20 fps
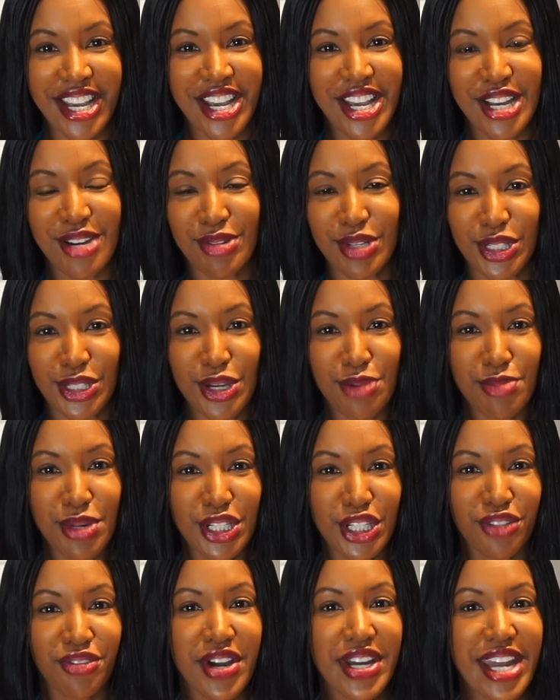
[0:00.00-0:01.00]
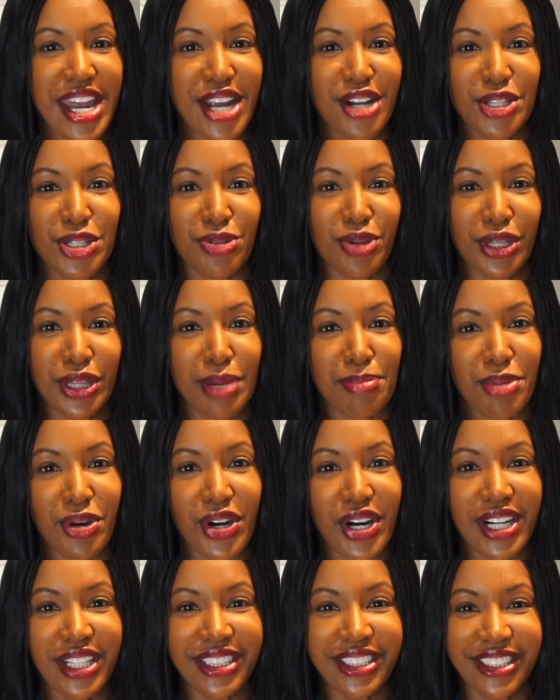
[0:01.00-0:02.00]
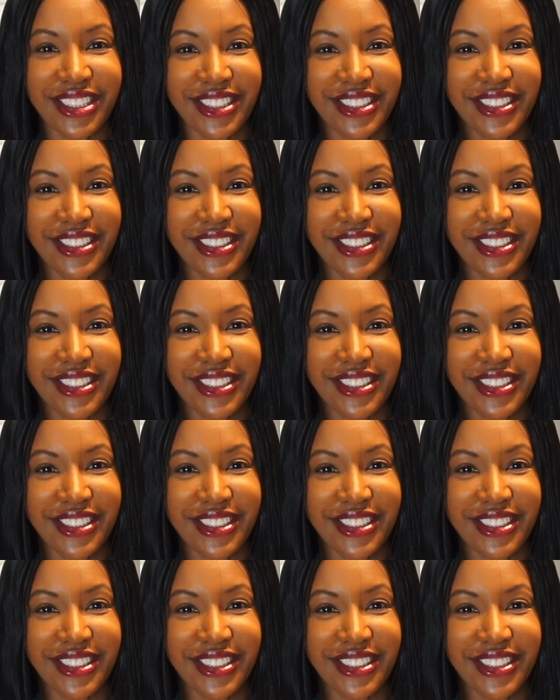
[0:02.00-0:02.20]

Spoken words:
It was so much fun answering them all.